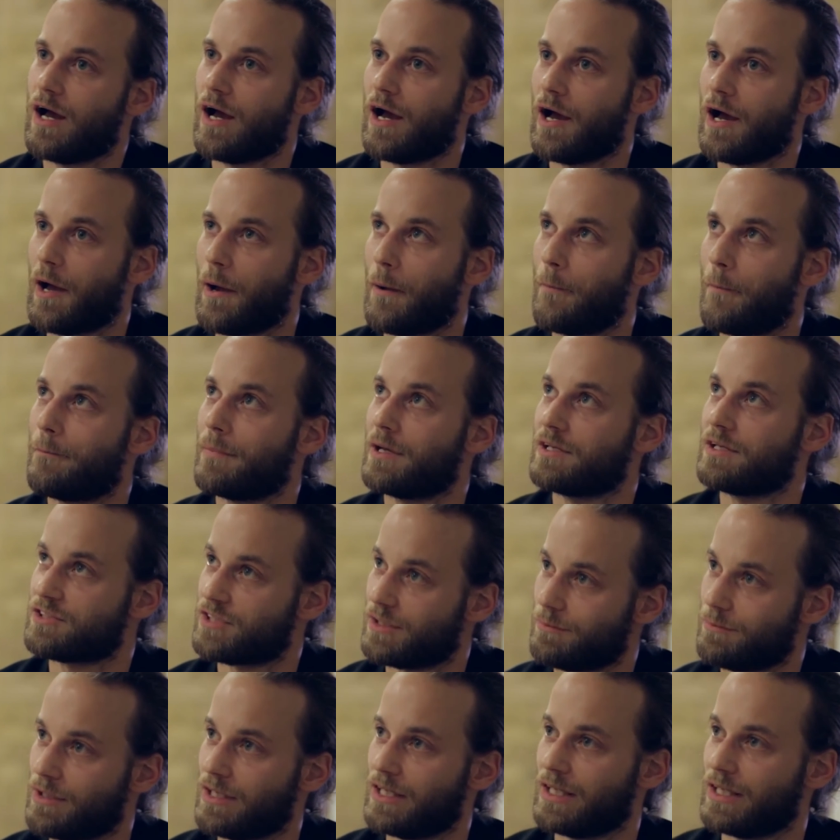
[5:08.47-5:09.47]
And
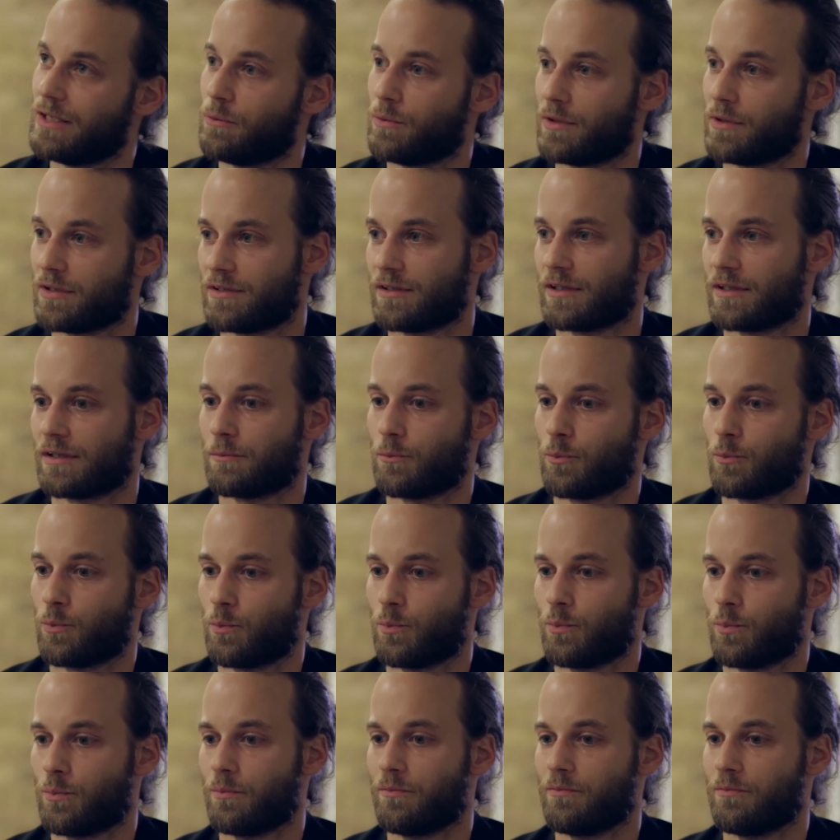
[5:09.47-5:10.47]
similarly with the
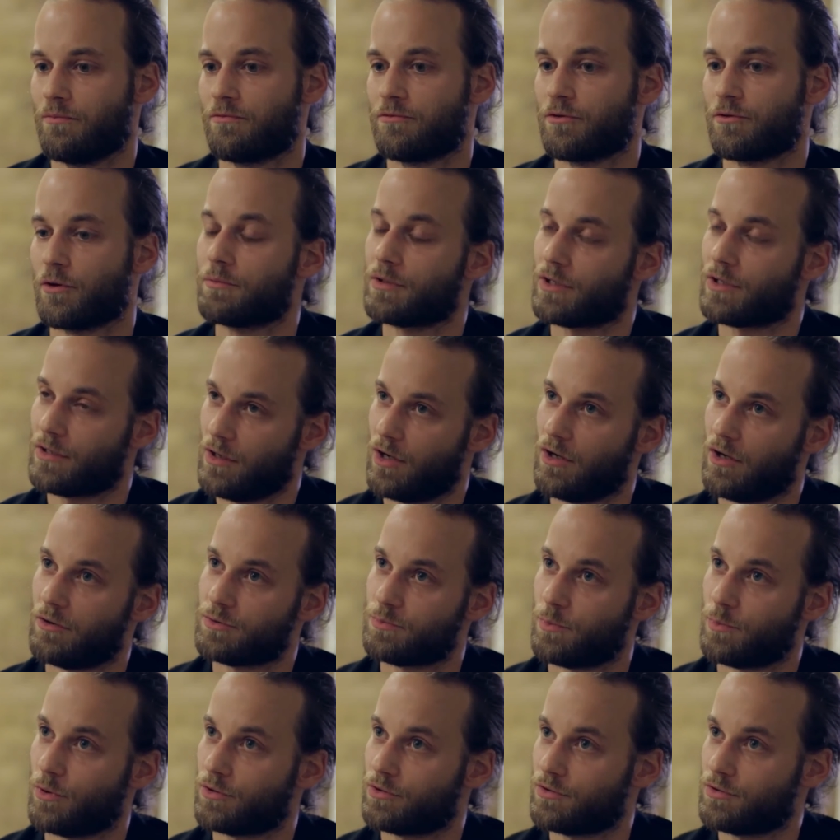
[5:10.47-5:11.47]
from the
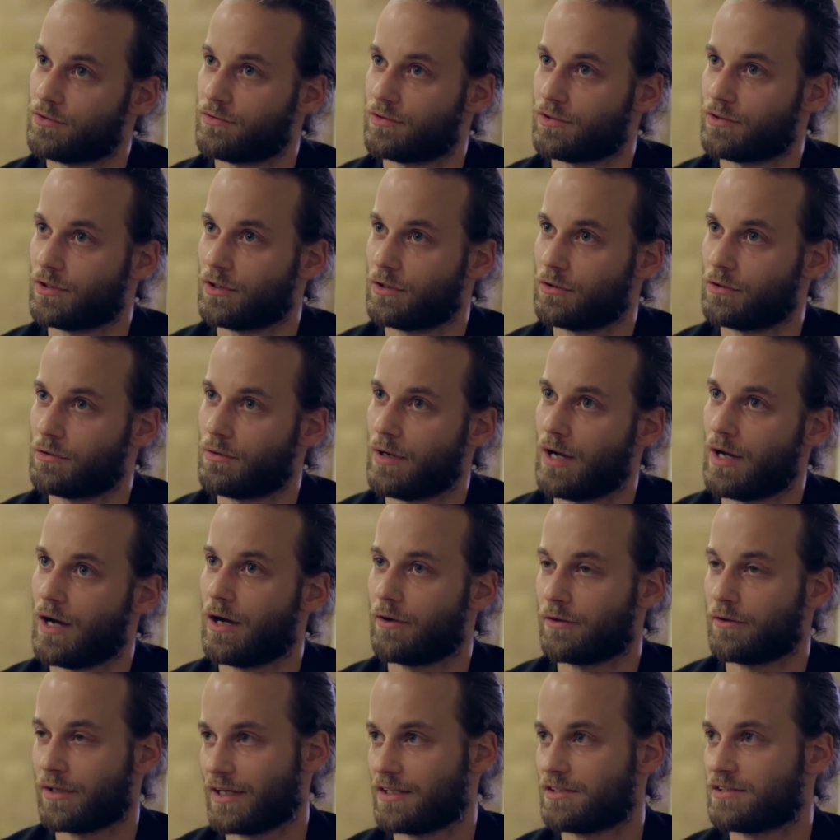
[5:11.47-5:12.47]
client's point of view,
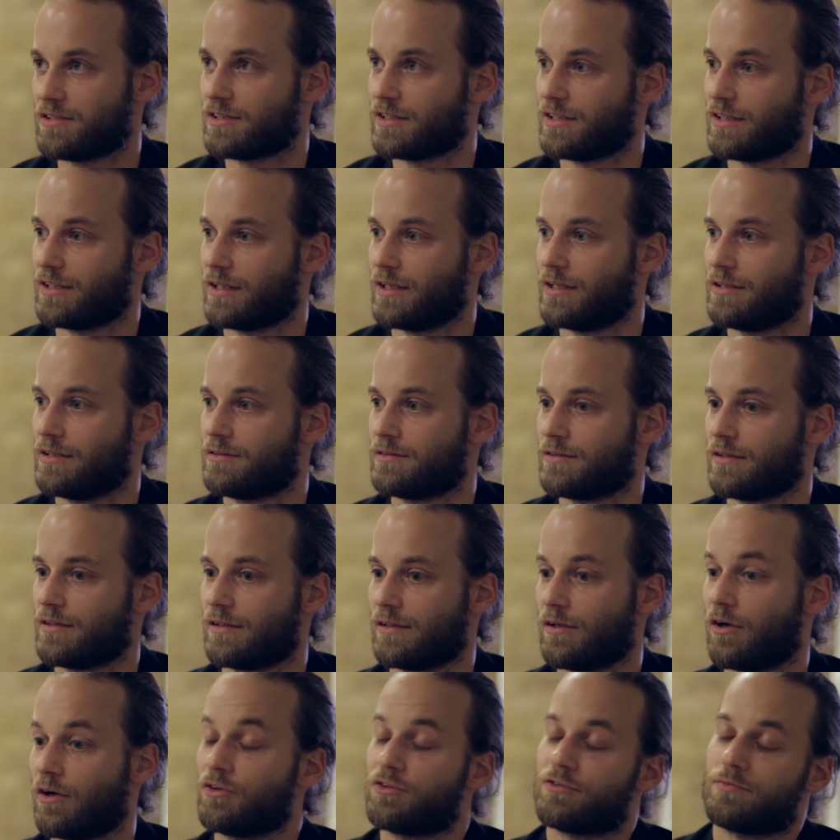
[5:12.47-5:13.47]
how they see it,
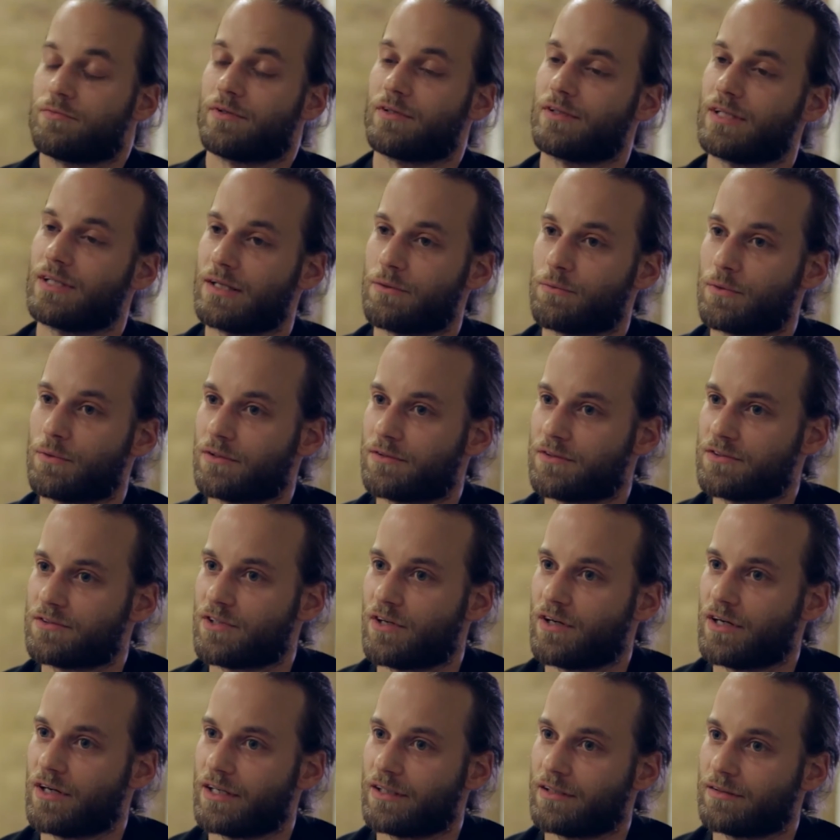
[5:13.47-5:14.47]
and ultimately we're
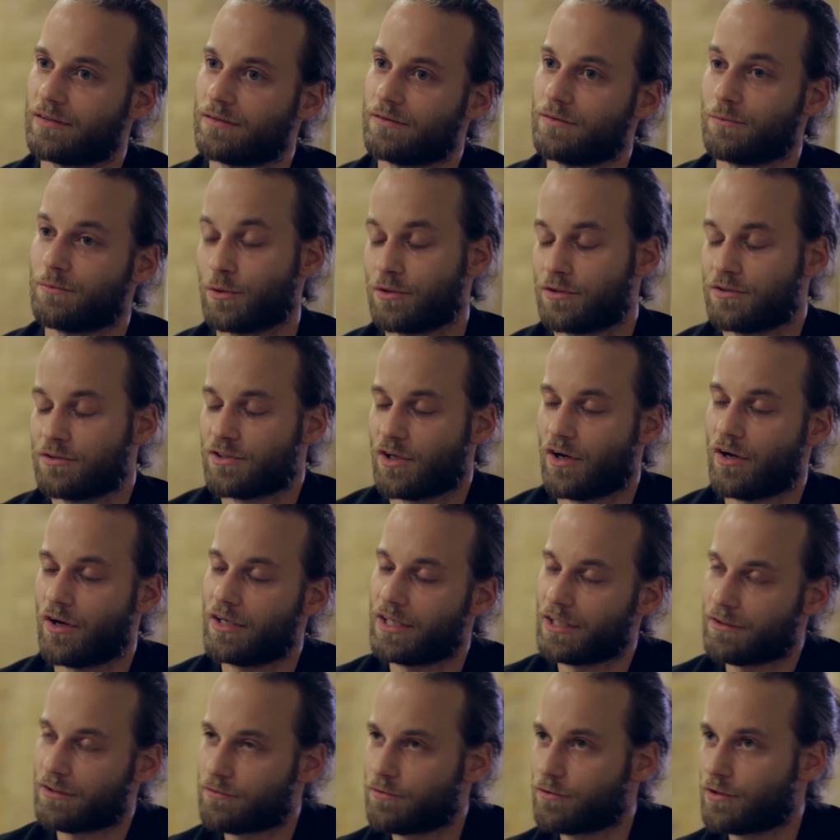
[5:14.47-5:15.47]
designing
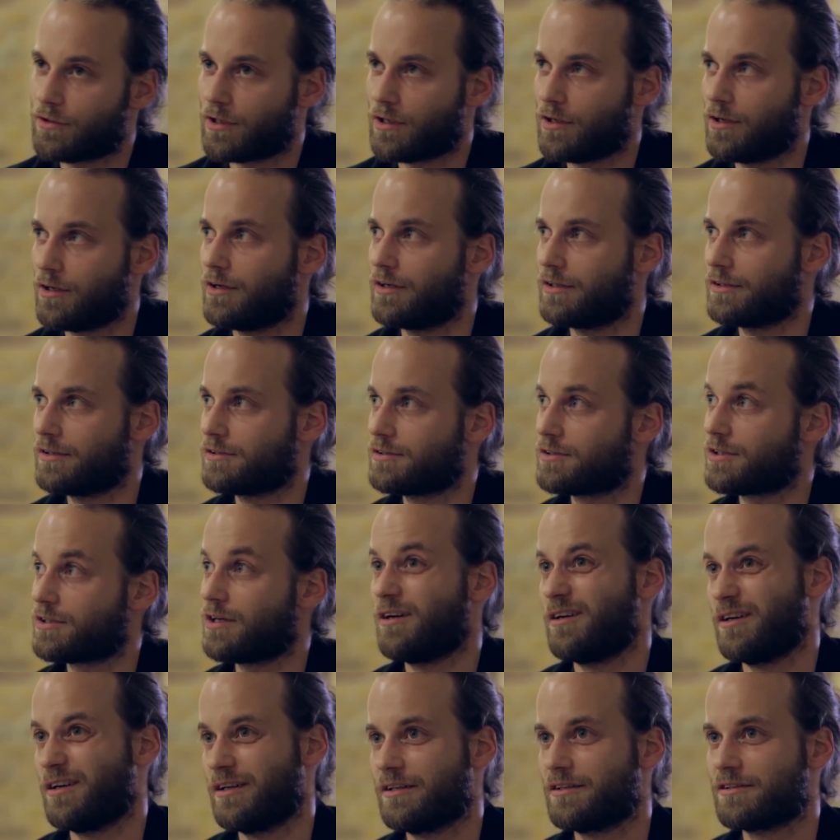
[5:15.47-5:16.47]
for the client's
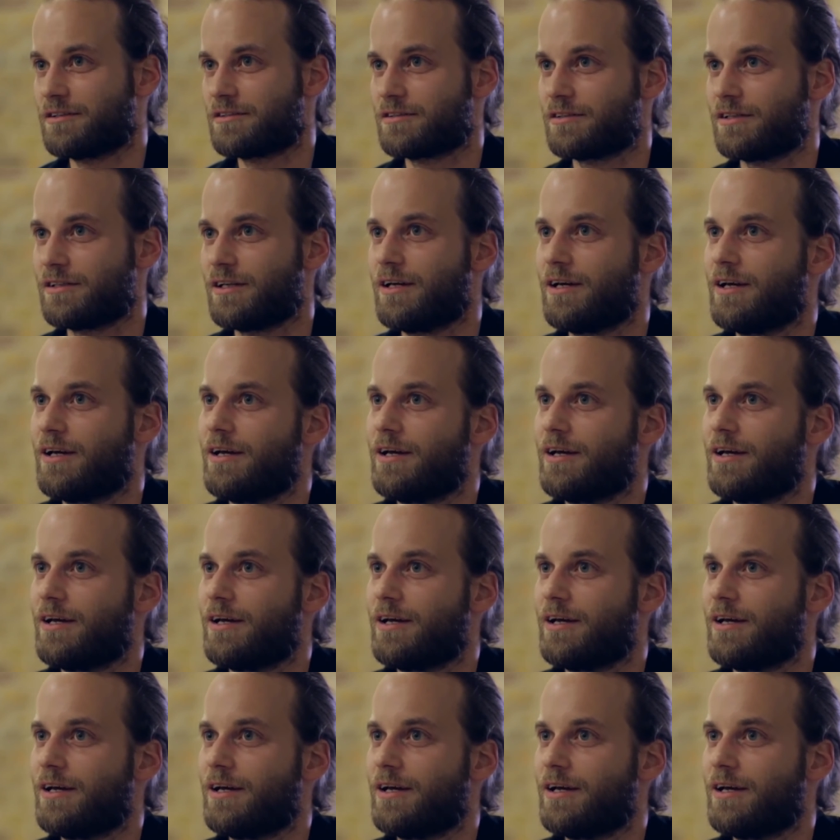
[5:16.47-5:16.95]
clients.